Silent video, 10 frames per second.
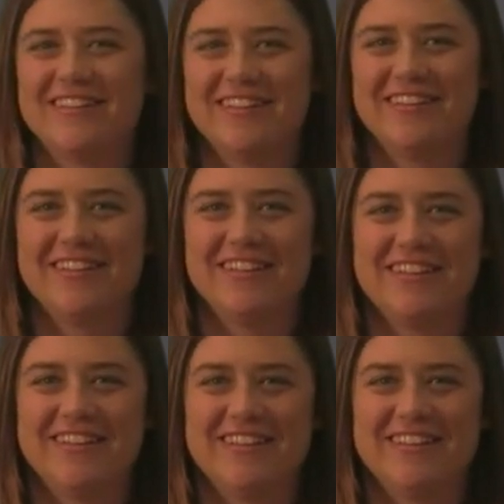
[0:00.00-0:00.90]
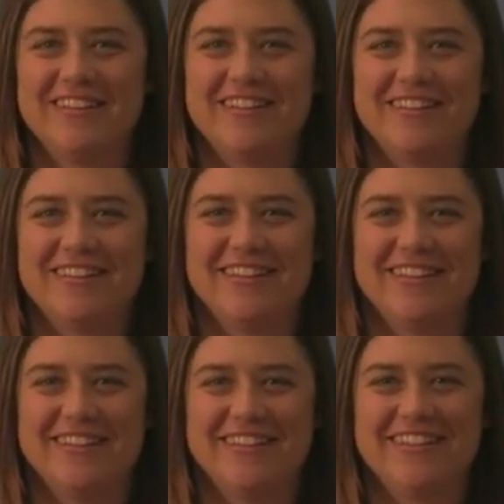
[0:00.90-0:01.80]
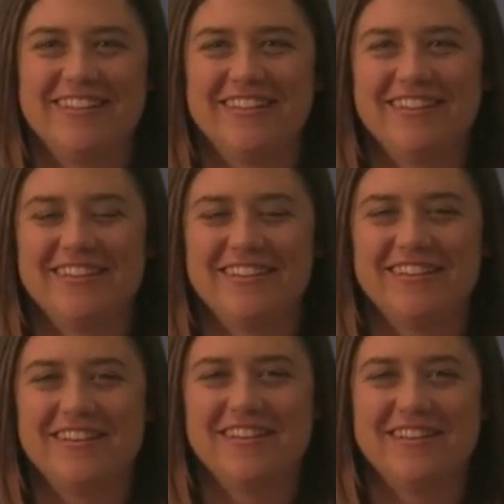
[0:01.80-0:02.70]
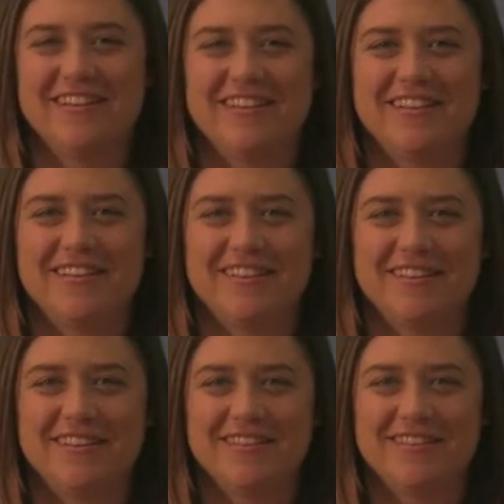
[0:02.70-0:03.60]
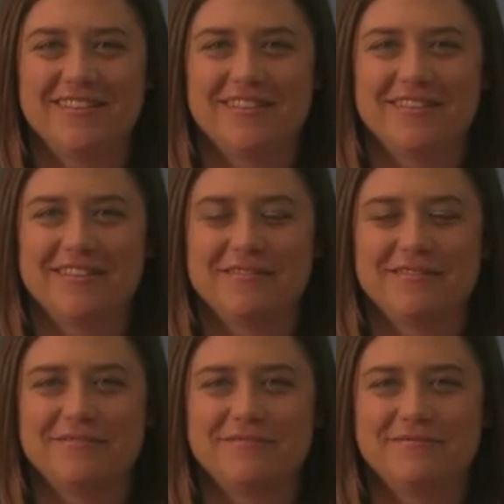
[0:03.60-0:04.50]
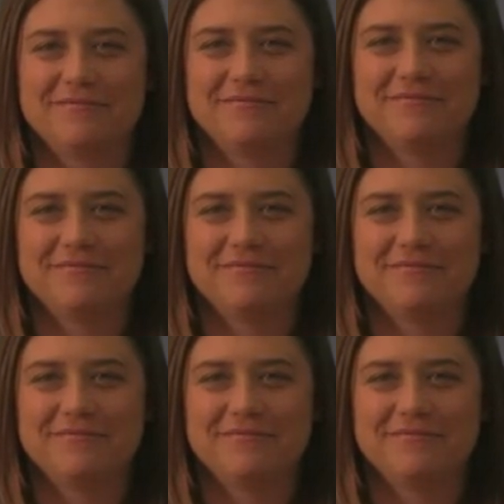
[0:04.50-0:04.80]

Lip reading: No words are spoken by the person on screen.